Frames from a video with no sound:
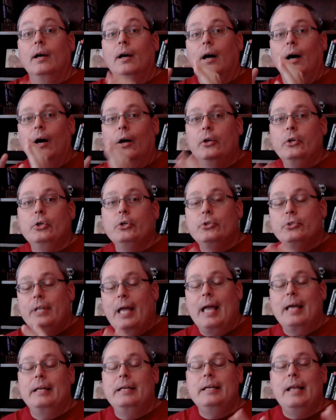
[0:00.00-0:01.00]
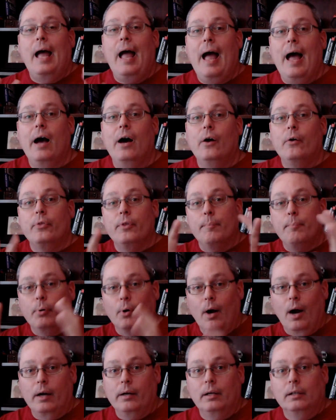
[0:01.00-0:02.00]
understanding how the
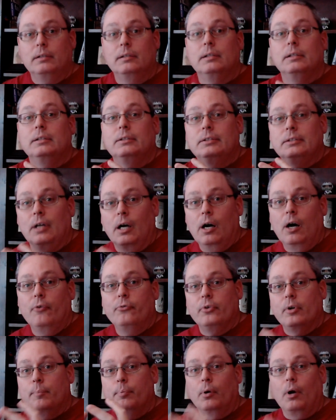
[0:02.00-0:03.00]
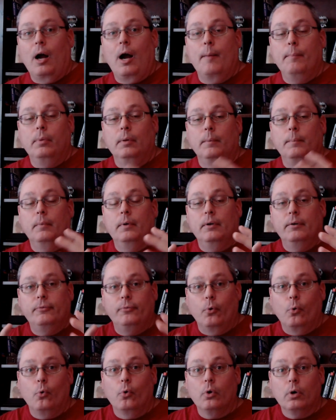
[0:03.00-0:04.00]
product solves a problem
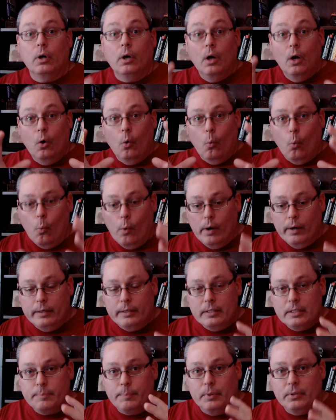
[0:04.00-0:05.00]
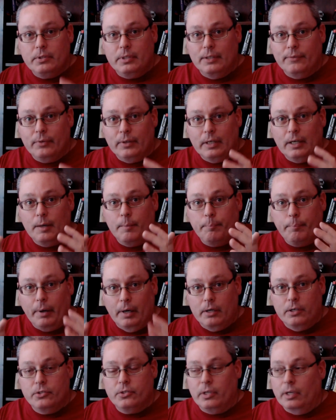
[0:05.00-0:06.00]
for one specific
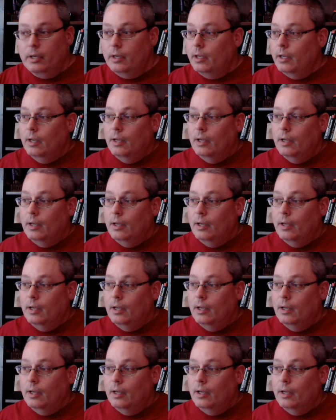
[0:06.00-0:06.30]
person.